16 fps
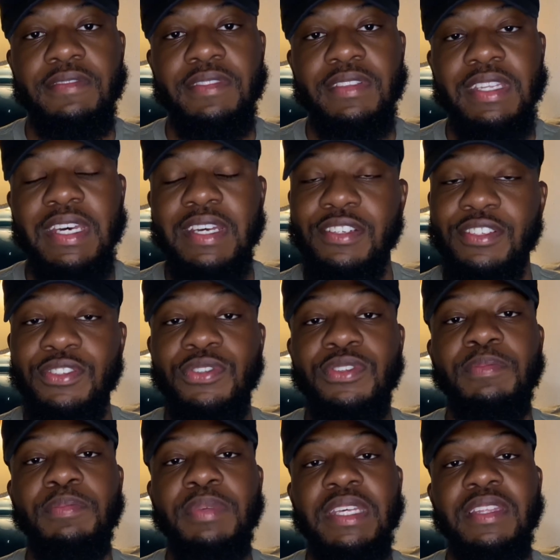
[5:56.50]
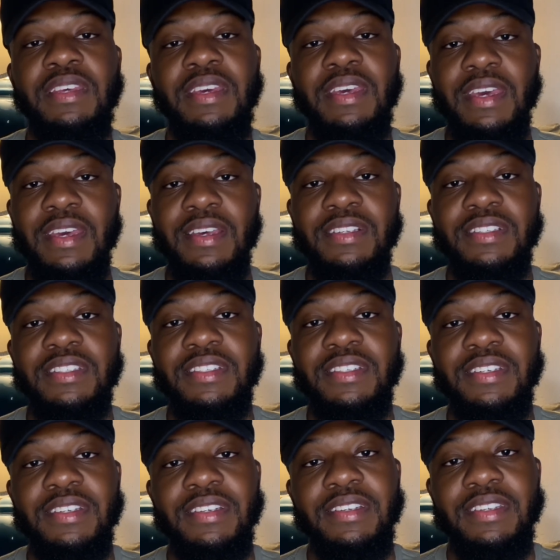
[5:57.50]
that should be the case,
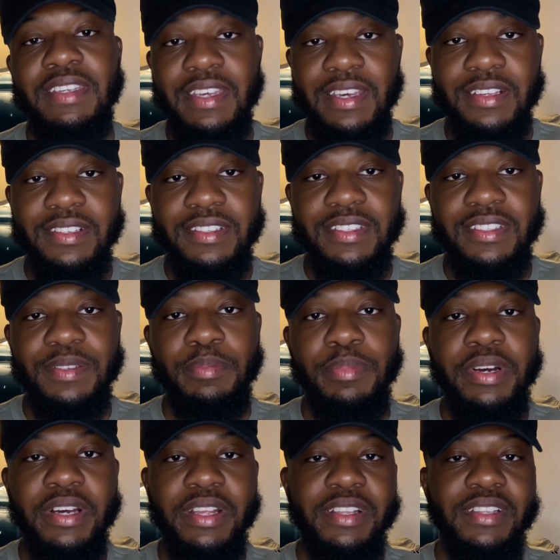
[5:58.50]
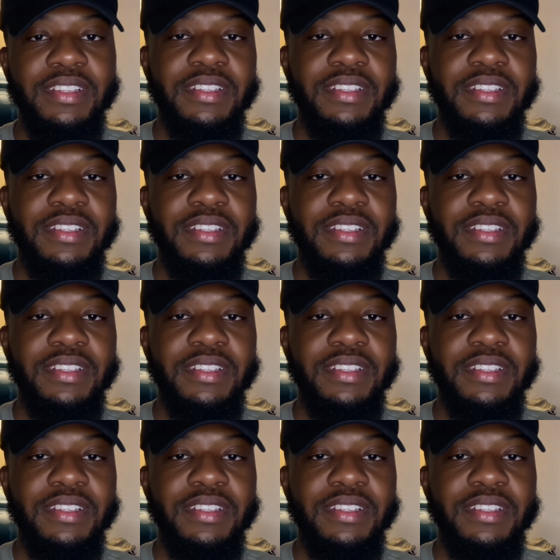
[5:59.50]
yes, but